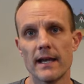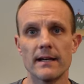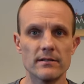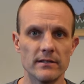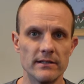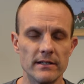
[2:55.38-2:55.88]

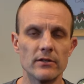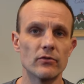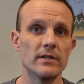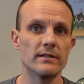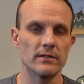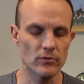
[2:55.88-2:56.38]
actually
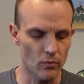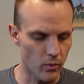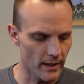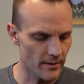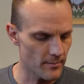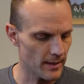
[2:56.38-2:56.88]
decreases
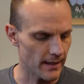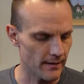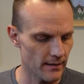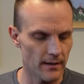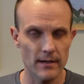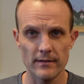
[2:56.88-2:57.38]
quite a bit.